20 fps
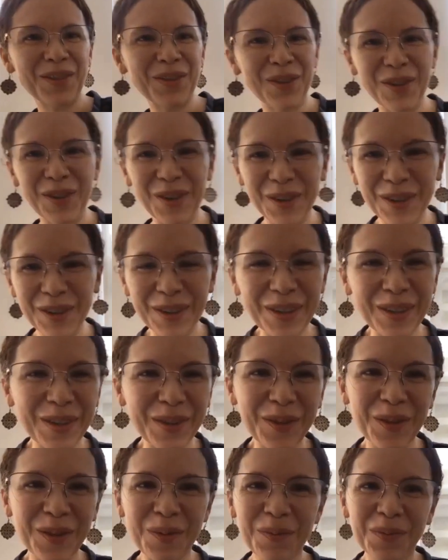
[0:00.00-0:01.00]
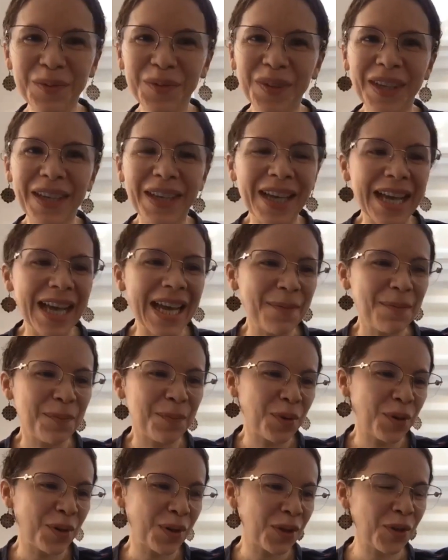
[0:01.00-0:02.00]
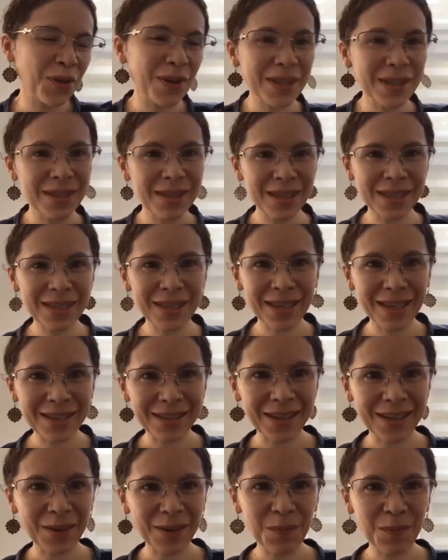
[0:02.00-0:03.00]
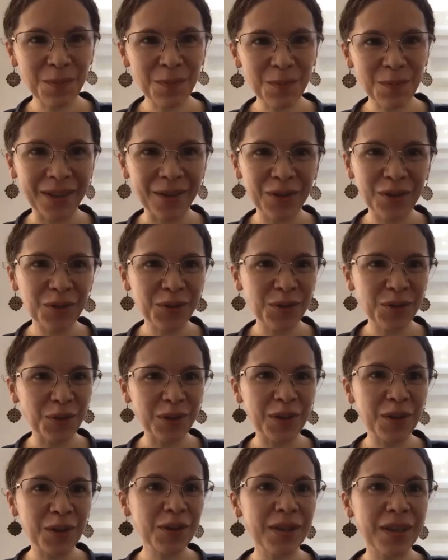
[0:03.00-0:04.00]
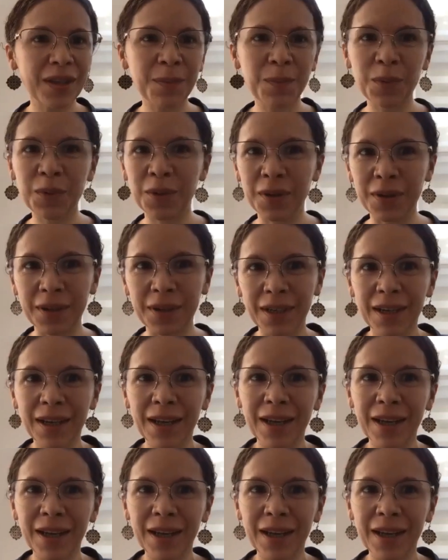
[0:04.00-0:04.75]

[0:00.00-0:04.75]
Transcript: Thank you very much, Professor Kumm, for your ideas